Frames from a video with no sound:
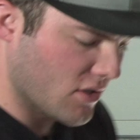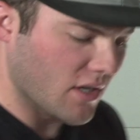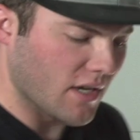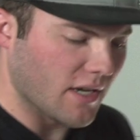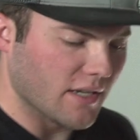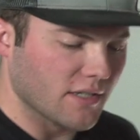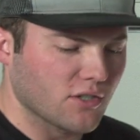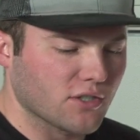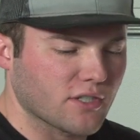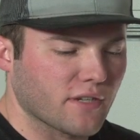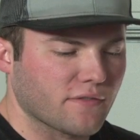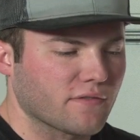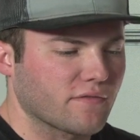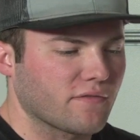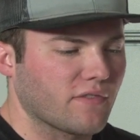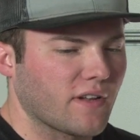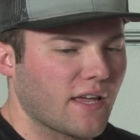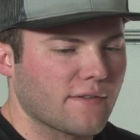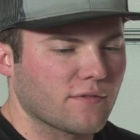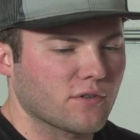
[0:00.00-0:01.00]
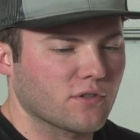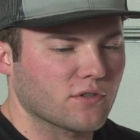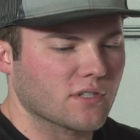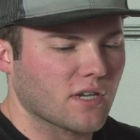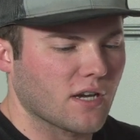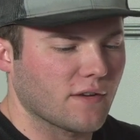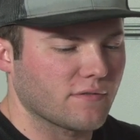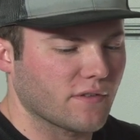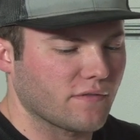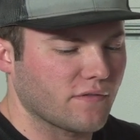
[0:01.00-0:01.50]
your different flavors
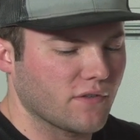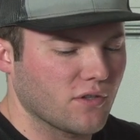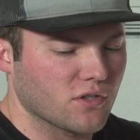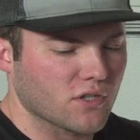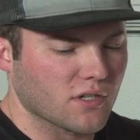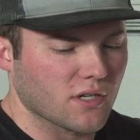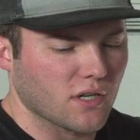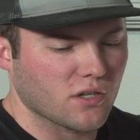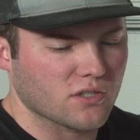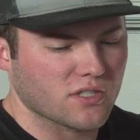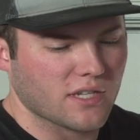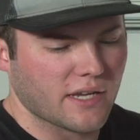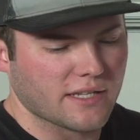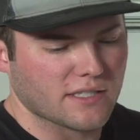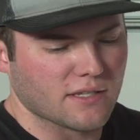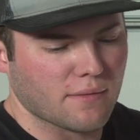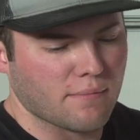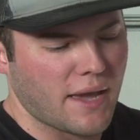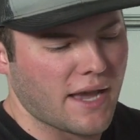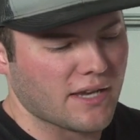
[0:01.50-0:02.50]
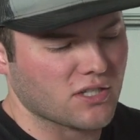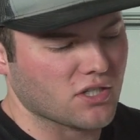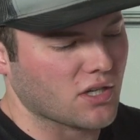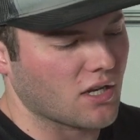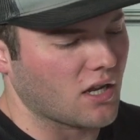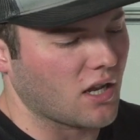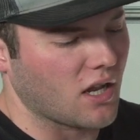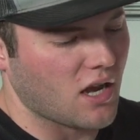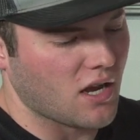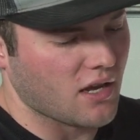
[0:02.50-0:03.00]
of diffusion. It looks like it's a magic
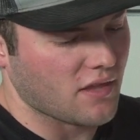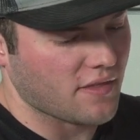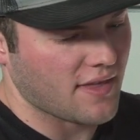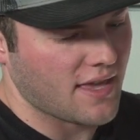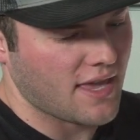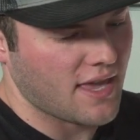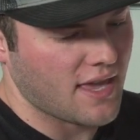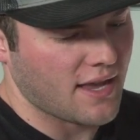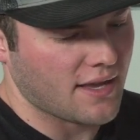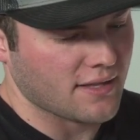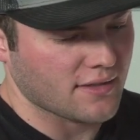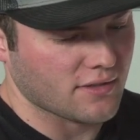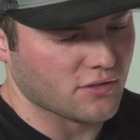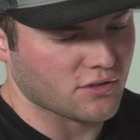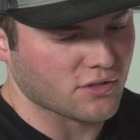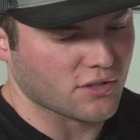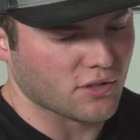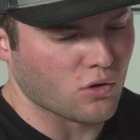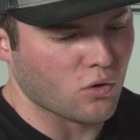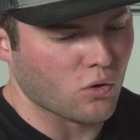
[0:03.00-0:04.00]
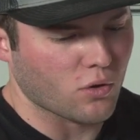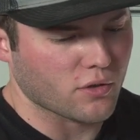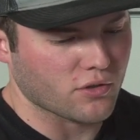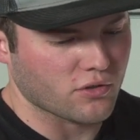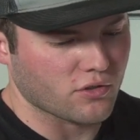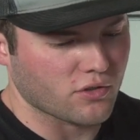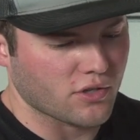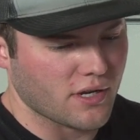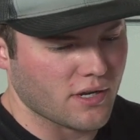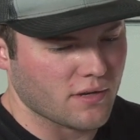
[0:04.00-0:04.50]
cloth, and there's a quarter
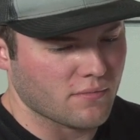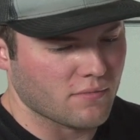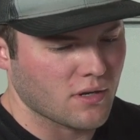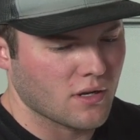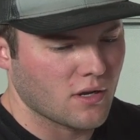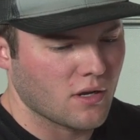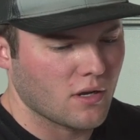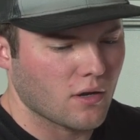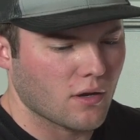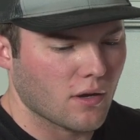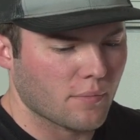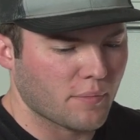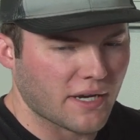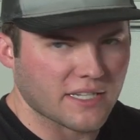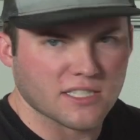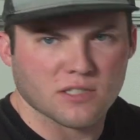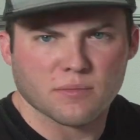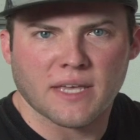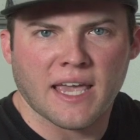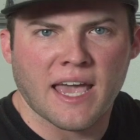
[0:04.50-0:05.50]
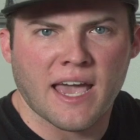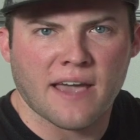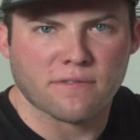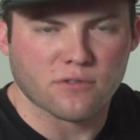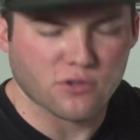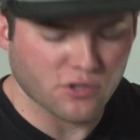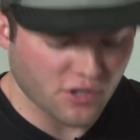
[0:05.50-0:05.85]
grid, possibly half